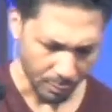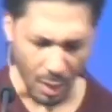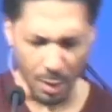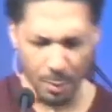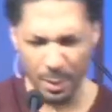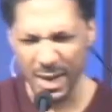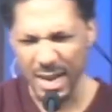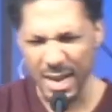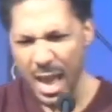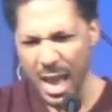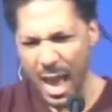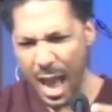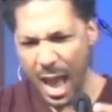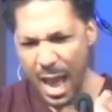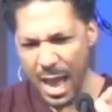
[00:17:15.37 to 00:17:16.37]
But
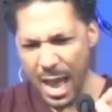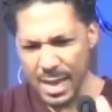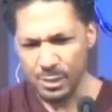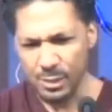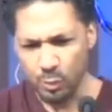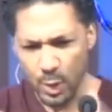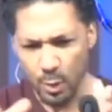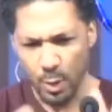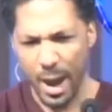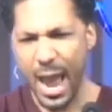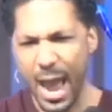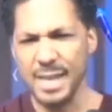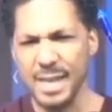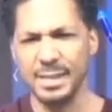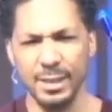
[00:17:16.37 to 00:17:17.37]
as we were
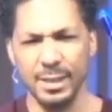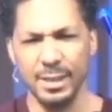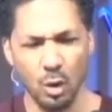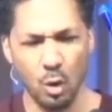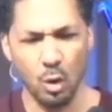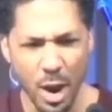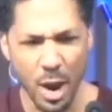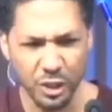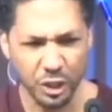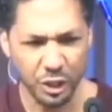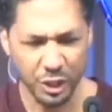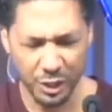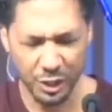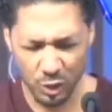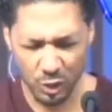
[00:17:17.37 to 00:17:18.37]
asking the
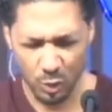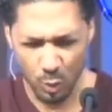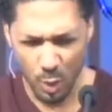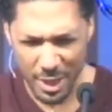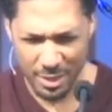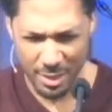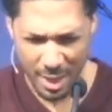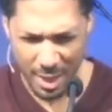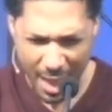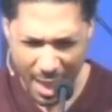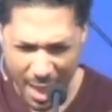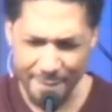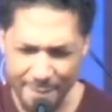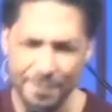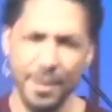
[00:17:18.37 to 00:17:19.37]
questions, what
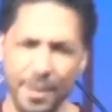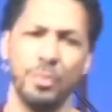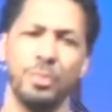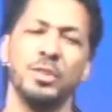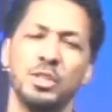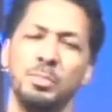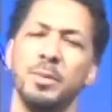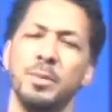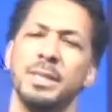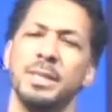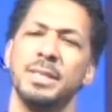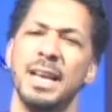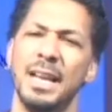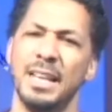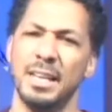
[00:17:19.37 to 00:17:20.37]
I felt the Spirit
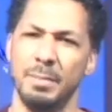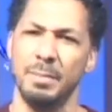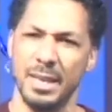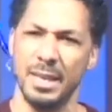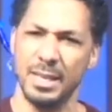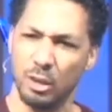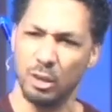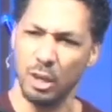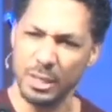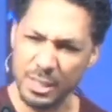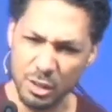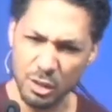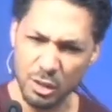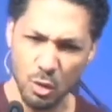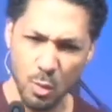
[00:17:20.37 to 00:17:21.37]
telling me is,
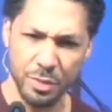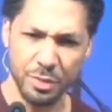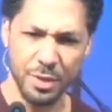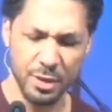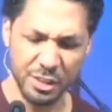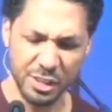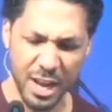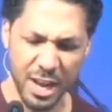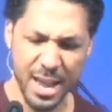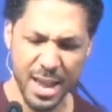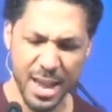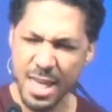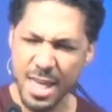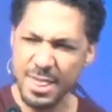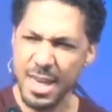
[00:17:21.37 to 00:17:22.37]
listen to what they're
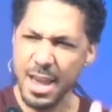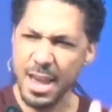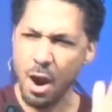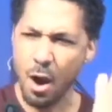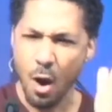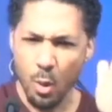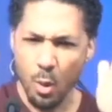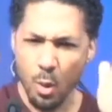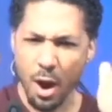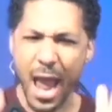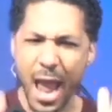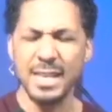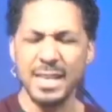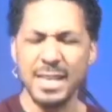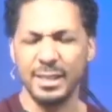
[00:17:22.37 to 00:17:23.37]
saying. We're
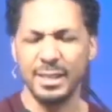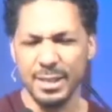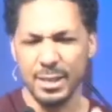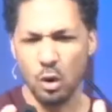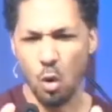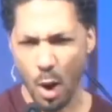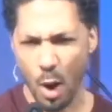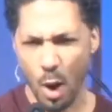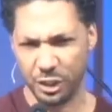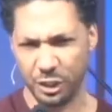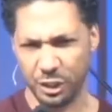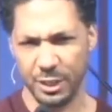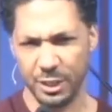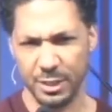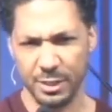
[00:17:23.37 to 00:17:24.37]
asking
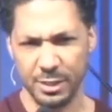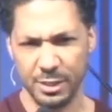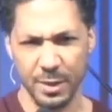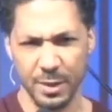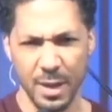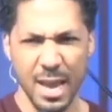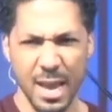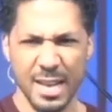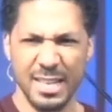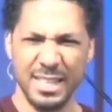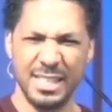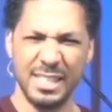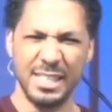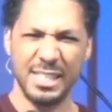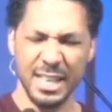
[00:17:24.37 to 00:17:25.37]
questions to
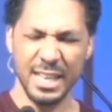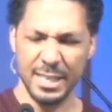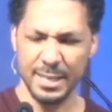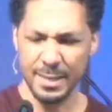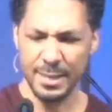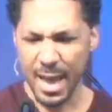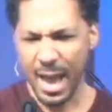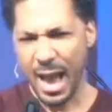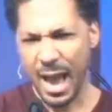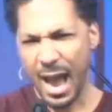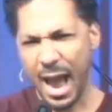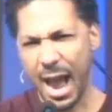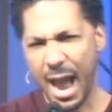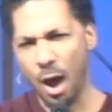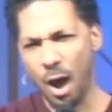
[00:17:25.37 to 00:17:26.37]
see
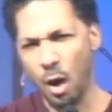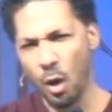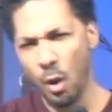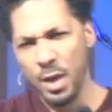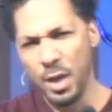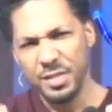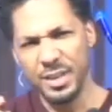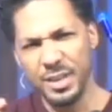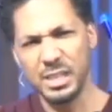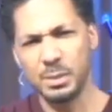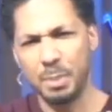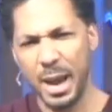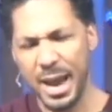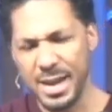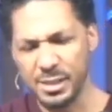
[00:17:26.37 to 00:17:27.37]
how this
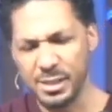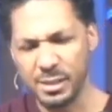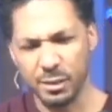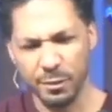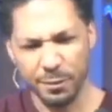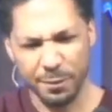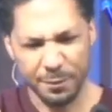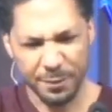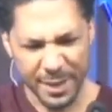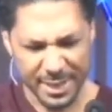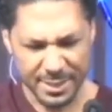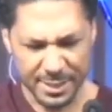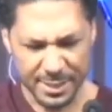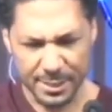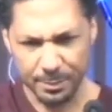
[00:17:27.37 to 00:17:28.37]
pastor
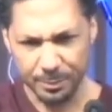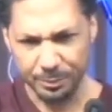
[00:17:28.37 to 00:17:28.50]
fits